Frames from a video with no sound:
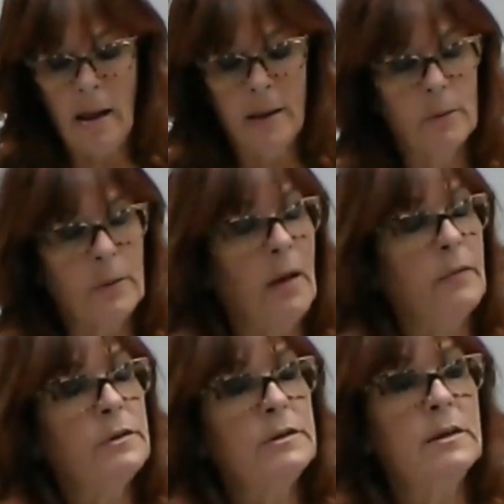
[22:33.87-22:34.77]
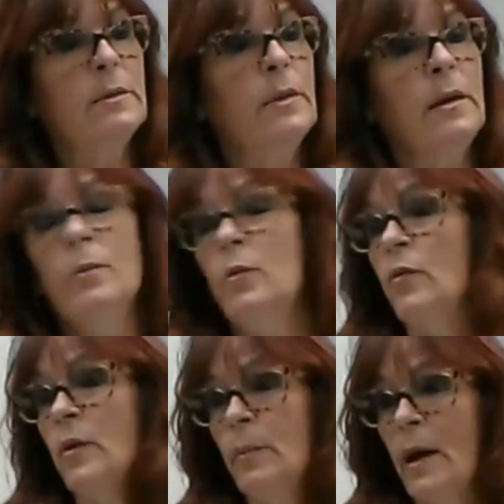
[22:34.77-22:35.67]
I don't ever see me
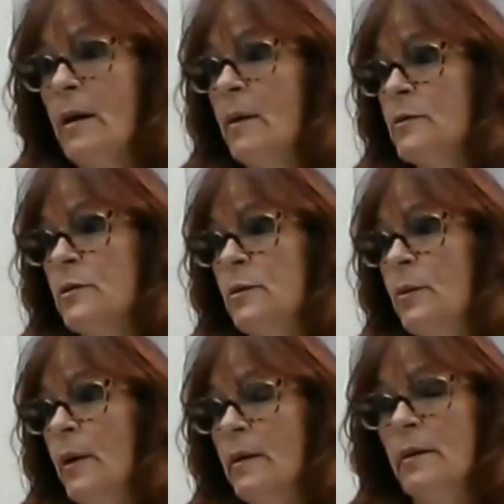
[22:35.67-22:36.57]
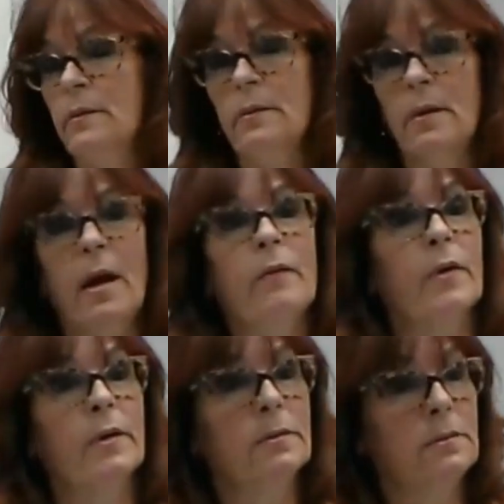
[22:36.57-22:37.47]
moving back up to New England,
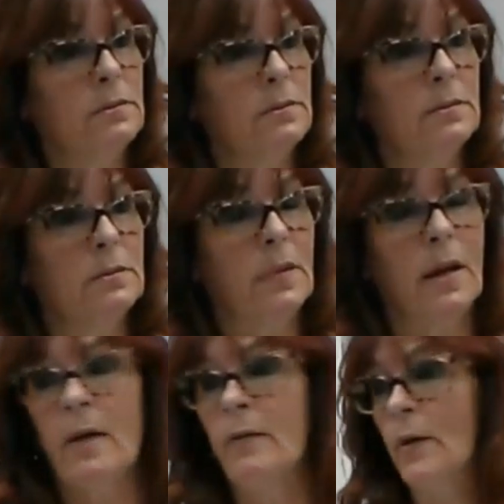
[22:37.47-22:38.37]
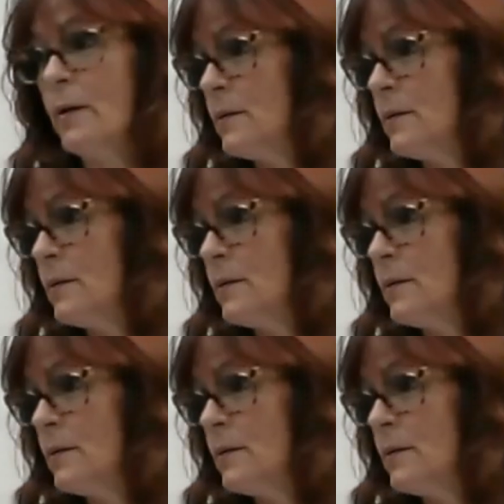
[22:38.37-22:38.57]
ever, ever.